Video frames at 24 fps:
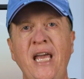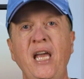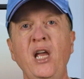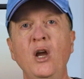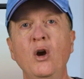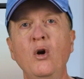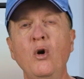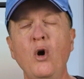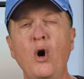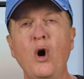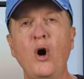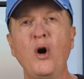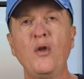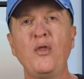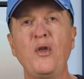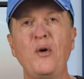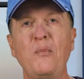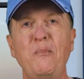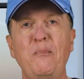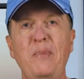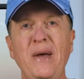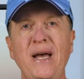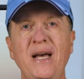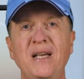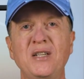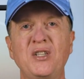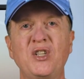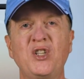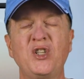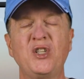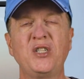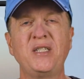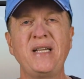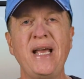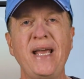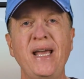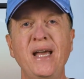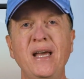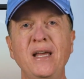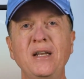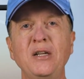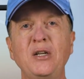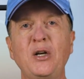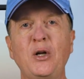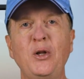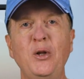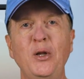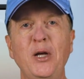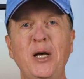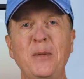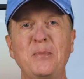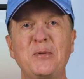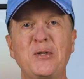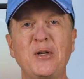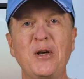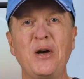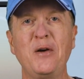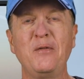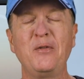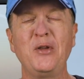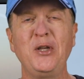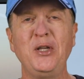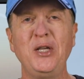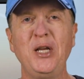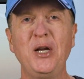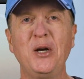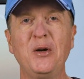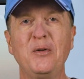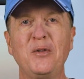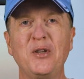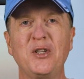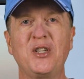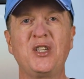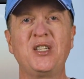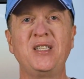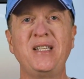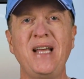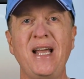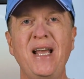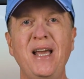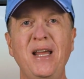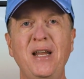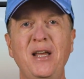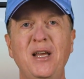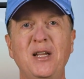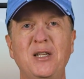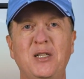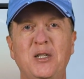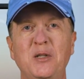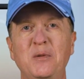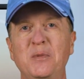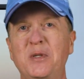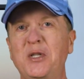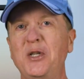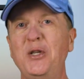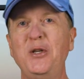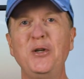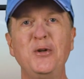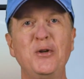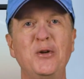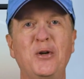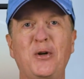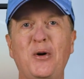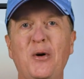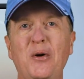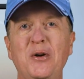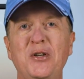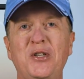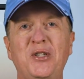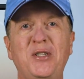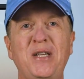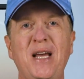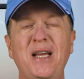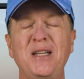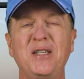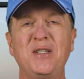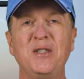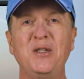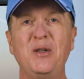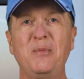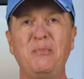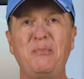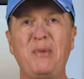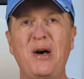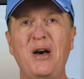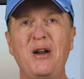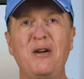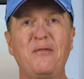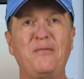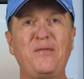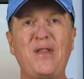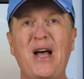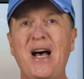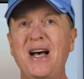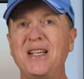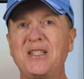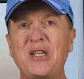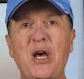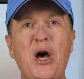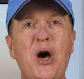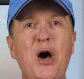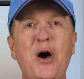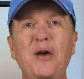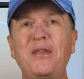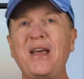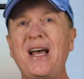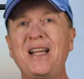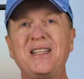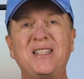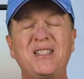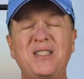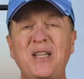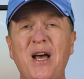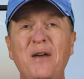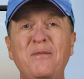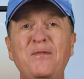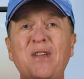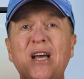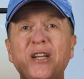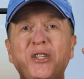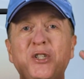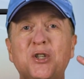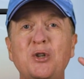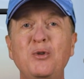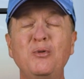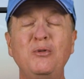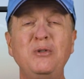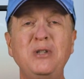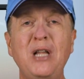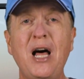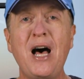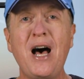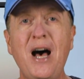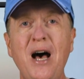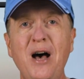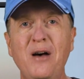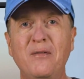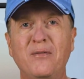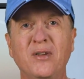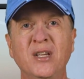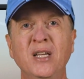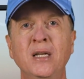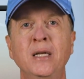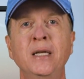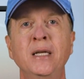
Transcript: Here are the best Stan clips of the year the Stanisms, the unicorns chasing the butterflies, all that stuff that you love.